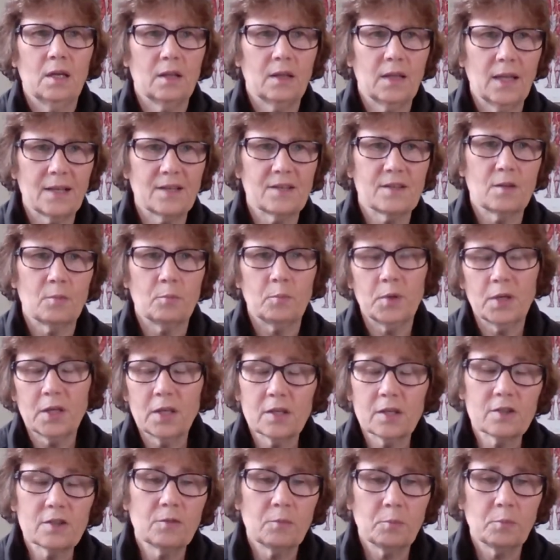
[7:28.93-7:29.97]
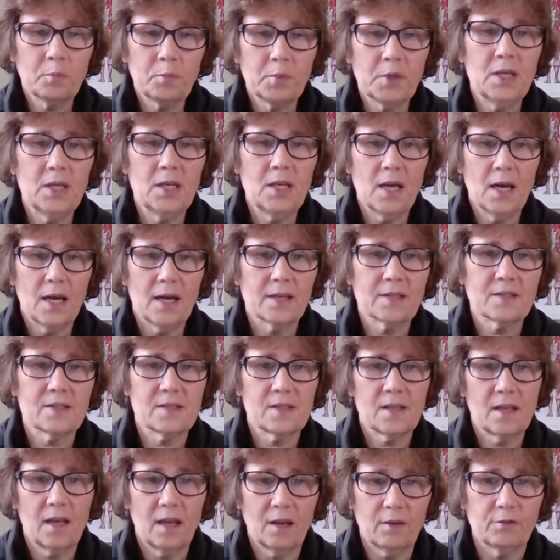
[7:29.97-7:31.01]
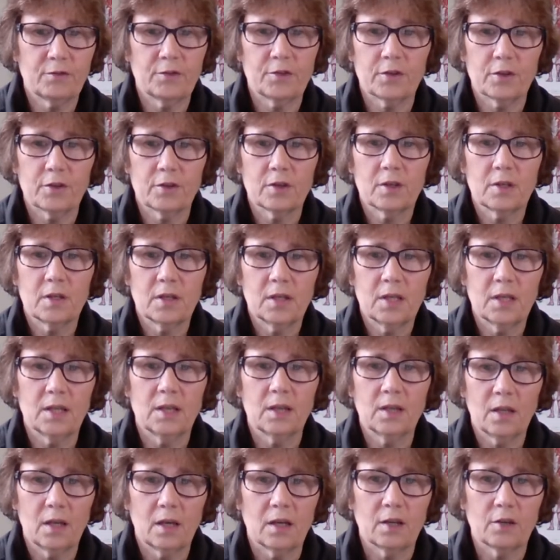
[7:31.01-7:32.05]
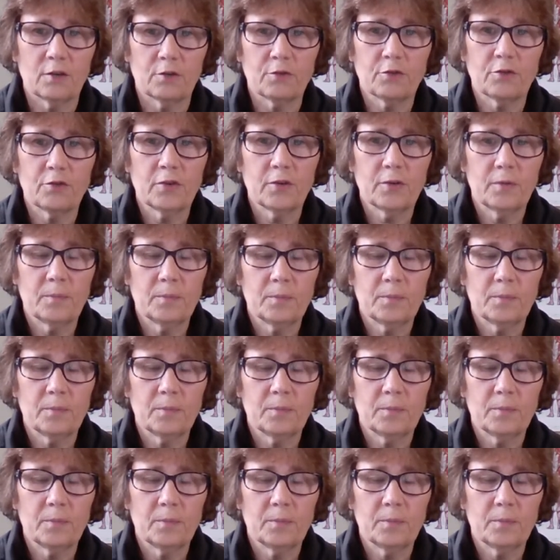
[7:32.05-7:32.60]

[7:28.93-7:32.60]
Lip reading: that's the biggest BS ever in life.